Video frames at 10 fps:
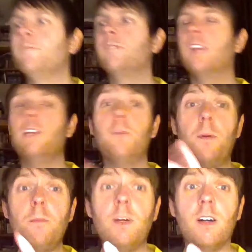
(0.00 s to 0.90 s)
And
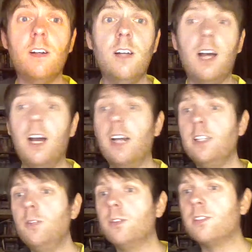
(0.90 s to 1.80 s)
remember,
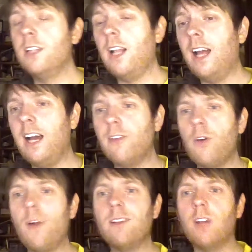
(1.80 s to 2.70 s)
you still have
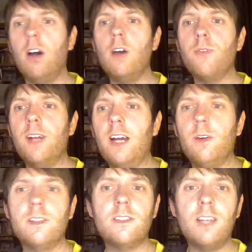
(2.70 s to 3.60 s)
around half an
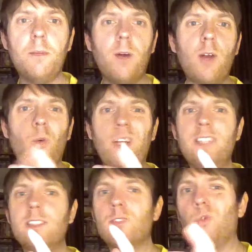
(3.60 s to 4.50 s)
hour to take part in
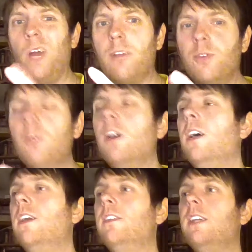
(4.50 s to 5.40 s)
Richard's raffle.
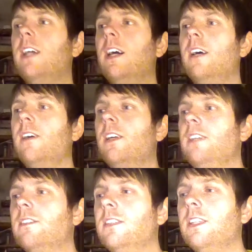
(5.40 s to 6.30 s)
The
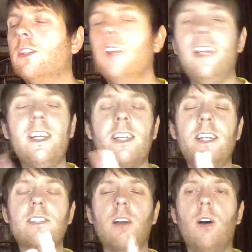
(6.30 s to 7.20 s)
link
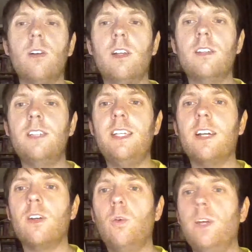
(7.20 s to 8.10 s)
is on
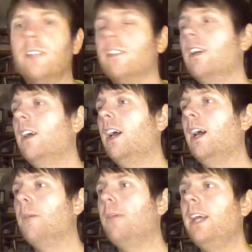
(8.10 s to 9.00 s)
the quiz
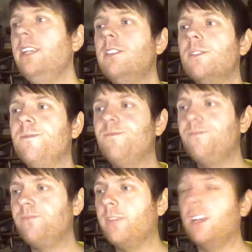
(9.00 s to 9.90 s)
page
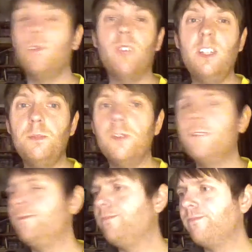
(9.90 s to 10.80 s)
and on Facebook.
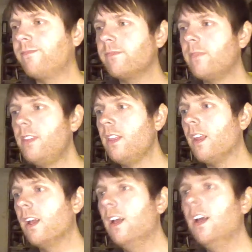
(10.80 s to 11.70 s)

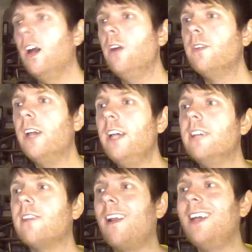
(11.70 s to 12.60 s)

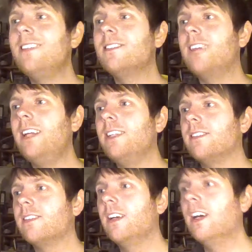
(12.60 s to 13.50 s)
Okay, it's Les Dennis.